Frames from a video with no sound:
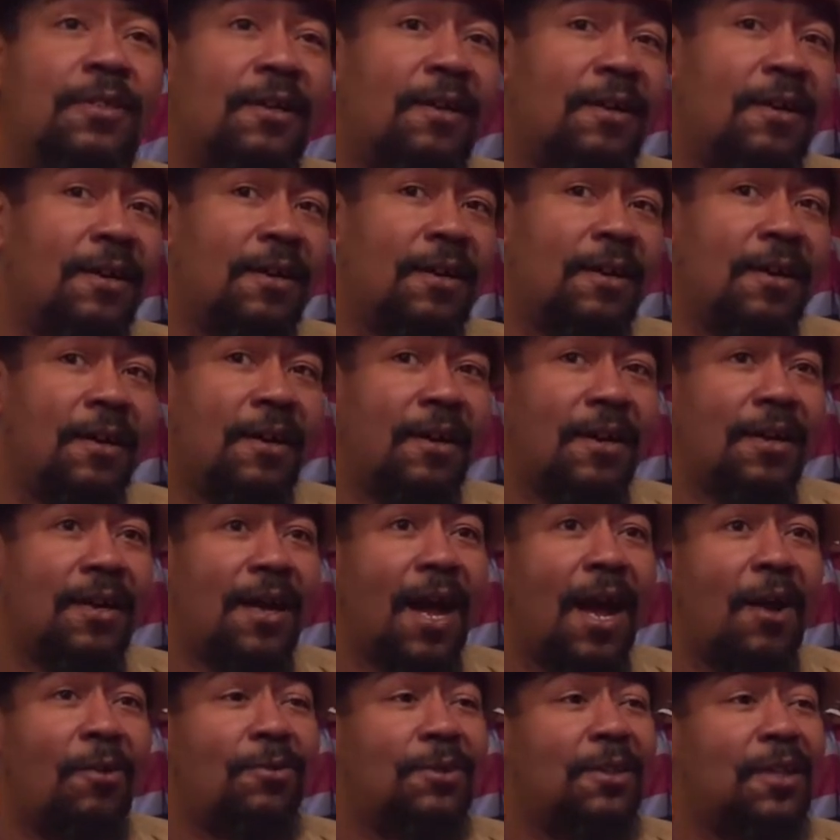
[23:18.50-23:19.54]
Dog,
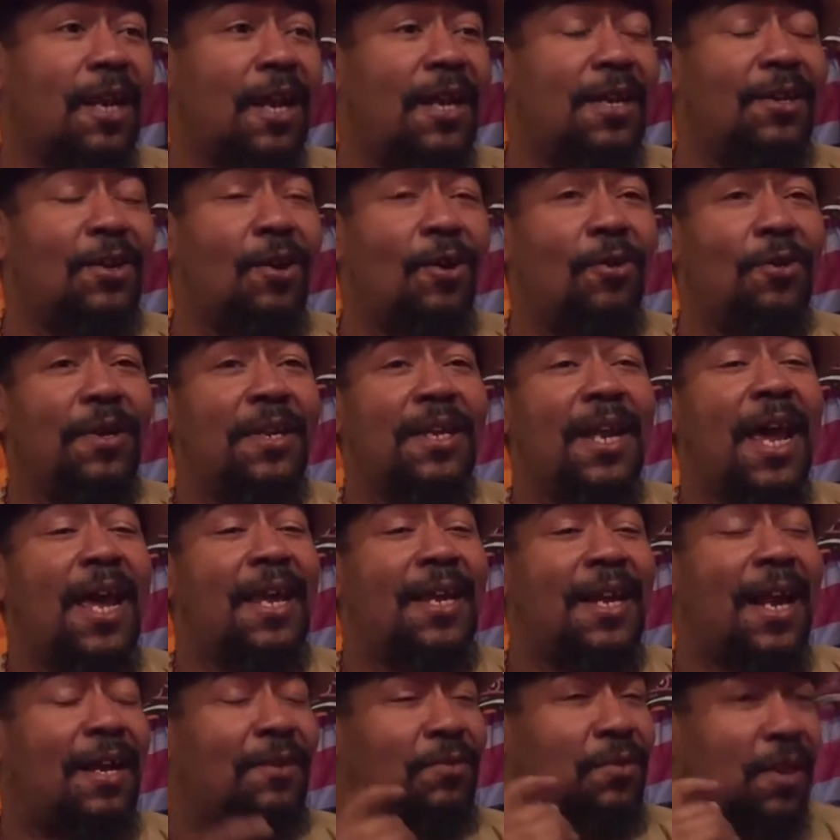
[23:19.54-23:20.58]
I was like, yo, and
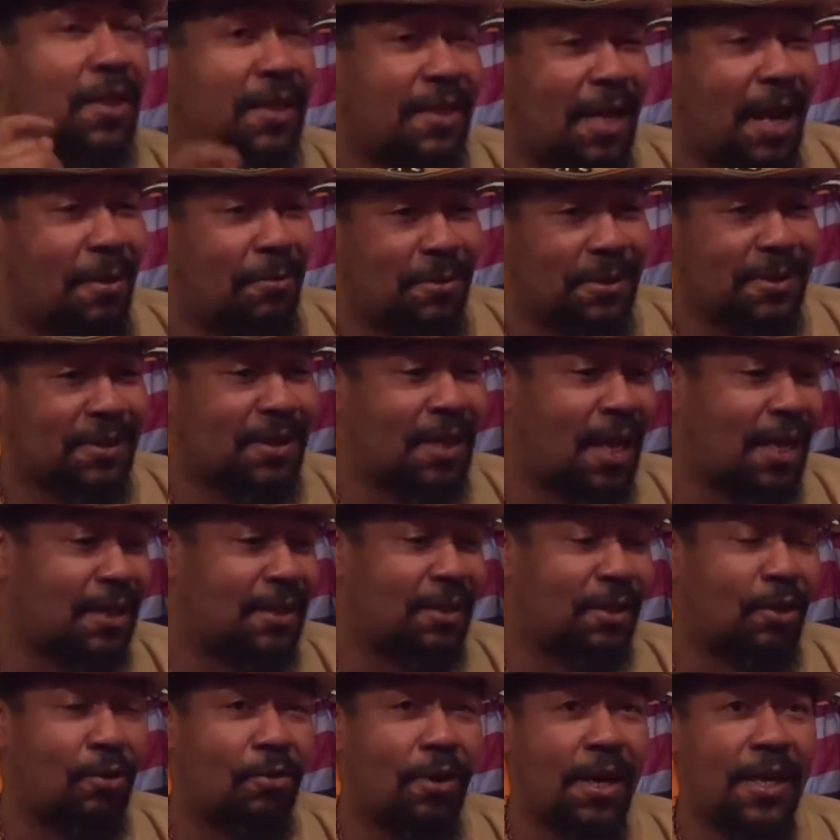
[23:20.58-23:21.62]
I think that was like
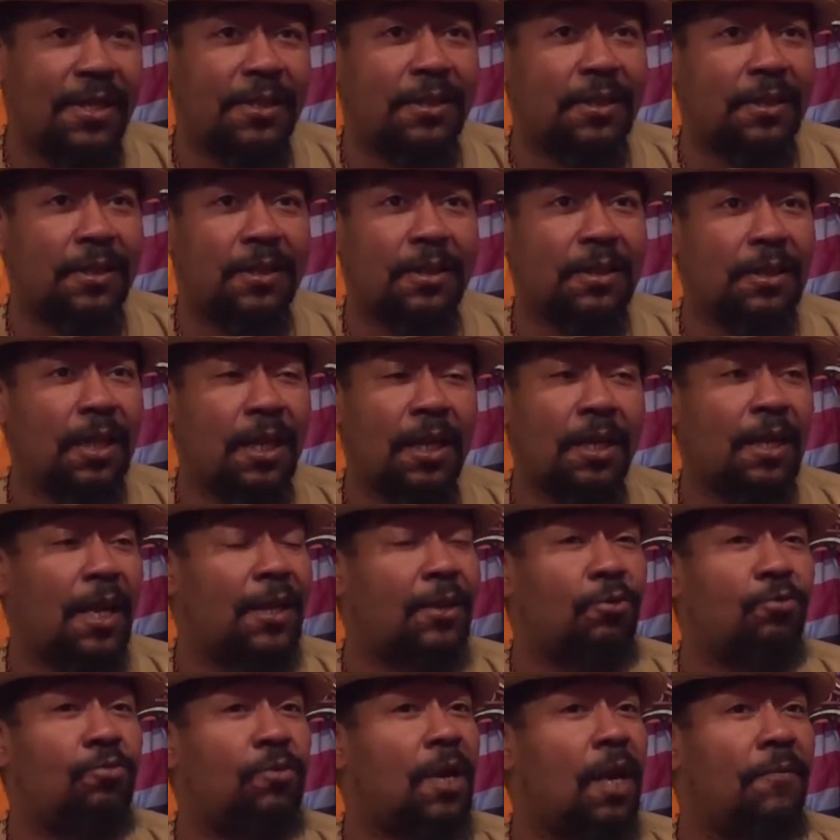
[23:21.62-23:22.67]
the craziest thing.
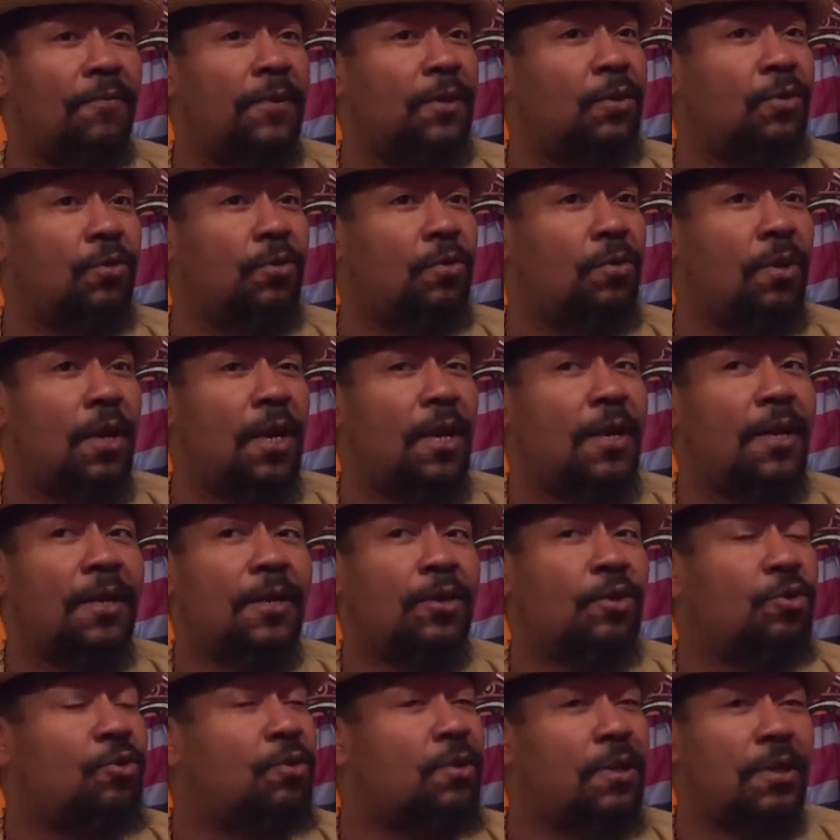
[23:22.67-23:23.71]
Like you never knew,
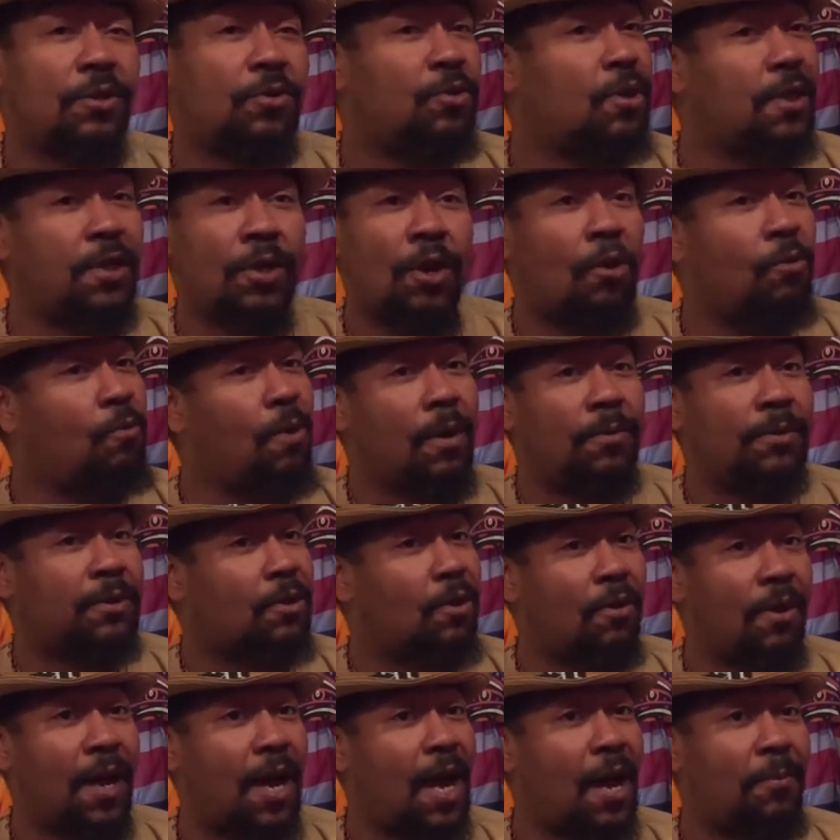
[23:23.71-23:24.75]
you didn't know what was
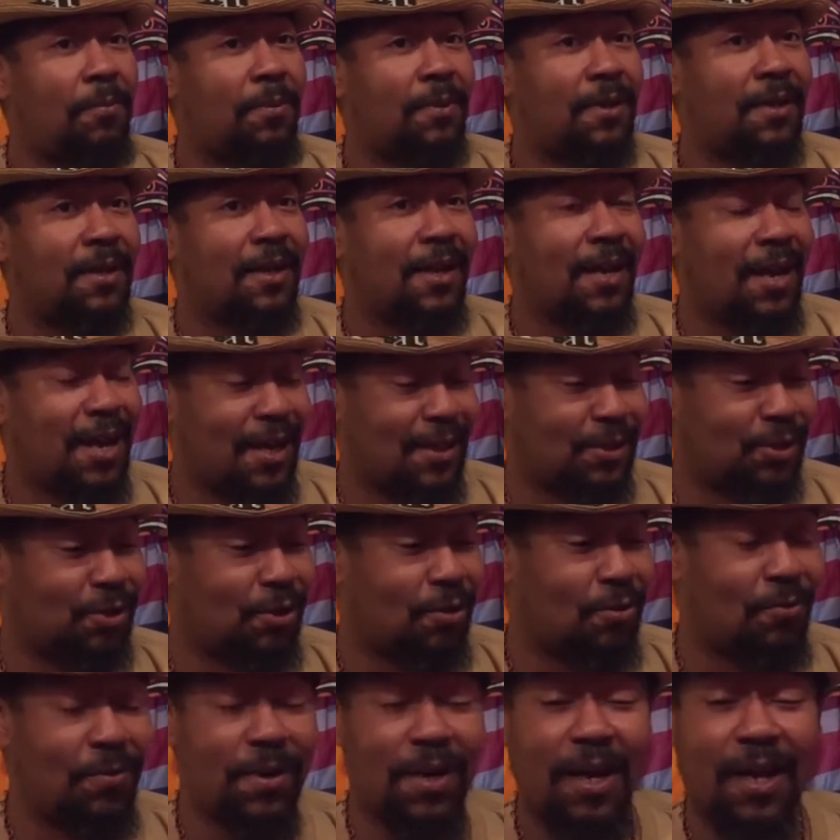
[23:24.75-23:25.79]
gonna happen. And
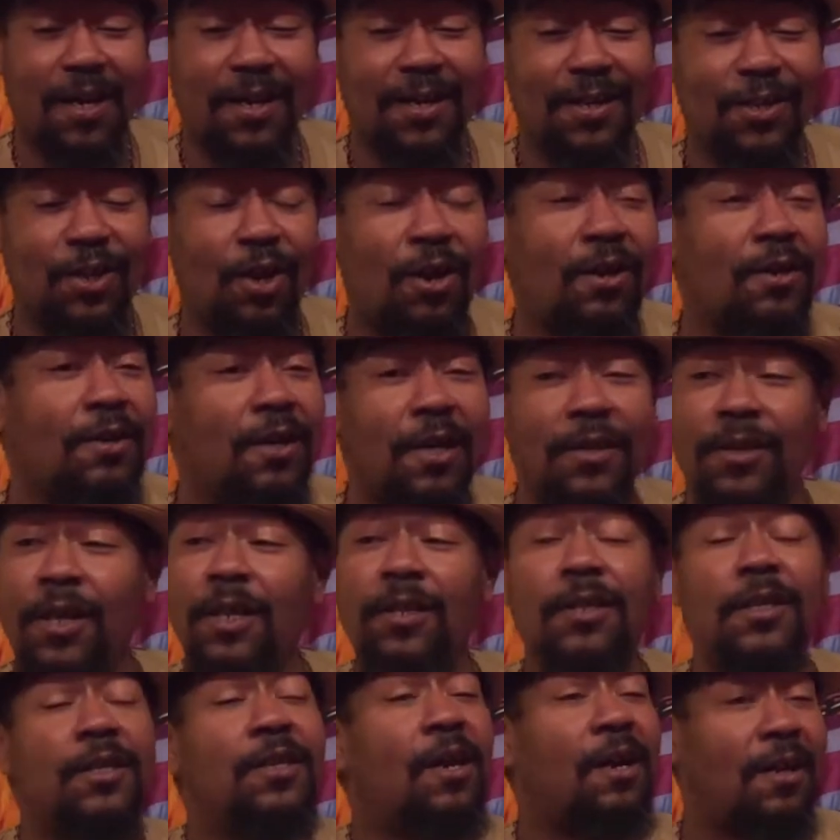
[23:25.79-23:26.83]
so we had
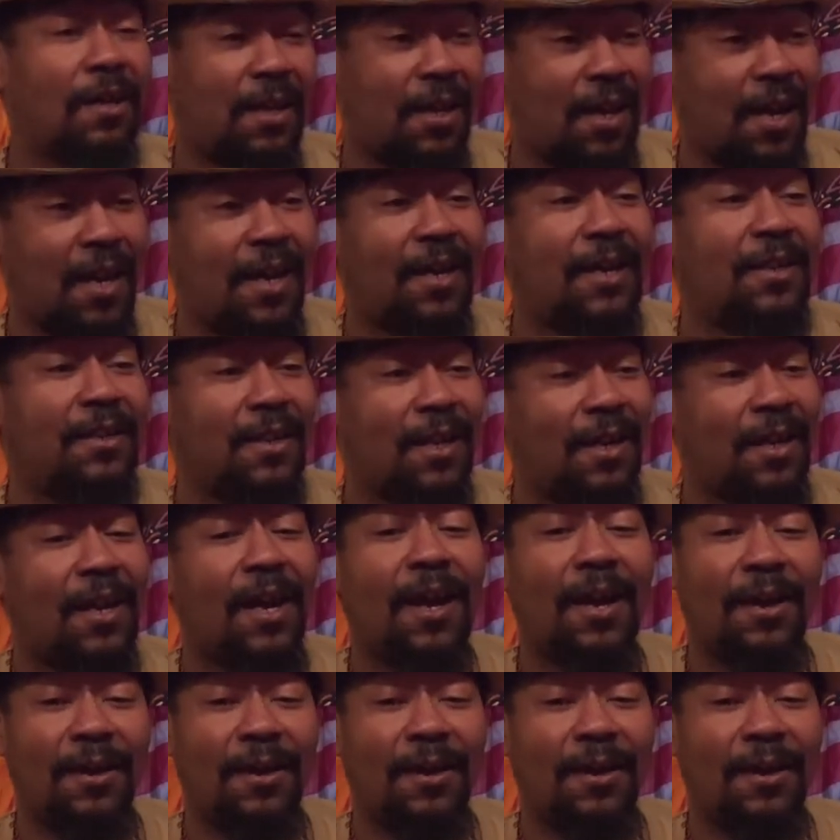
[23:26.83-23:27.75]
another young cat that